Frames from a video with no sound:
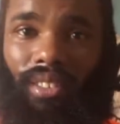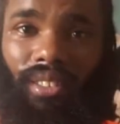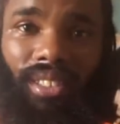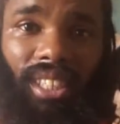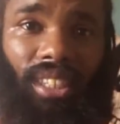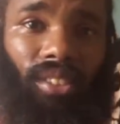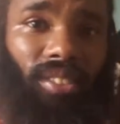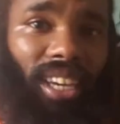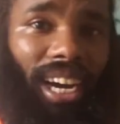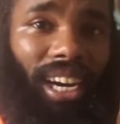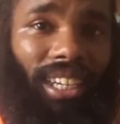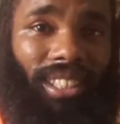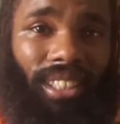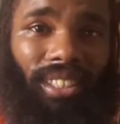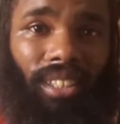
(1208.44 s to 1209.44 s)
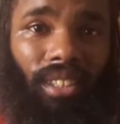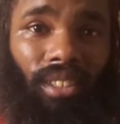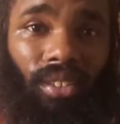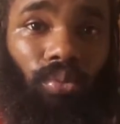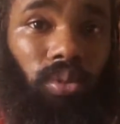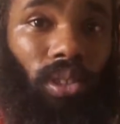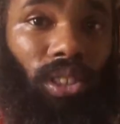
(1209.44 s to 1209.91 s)
See, you guys,
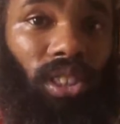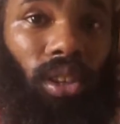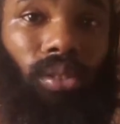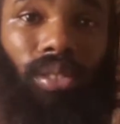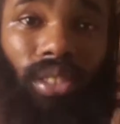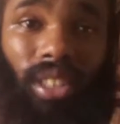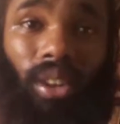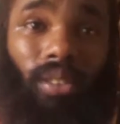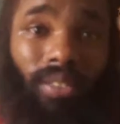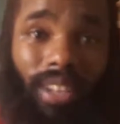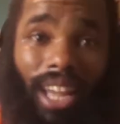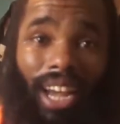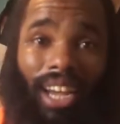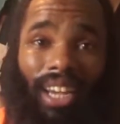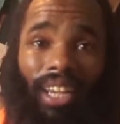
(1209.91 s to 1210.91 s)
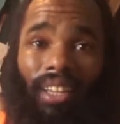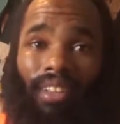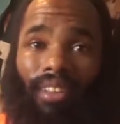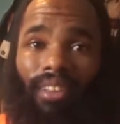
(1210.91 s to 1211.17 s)
the results don't lie.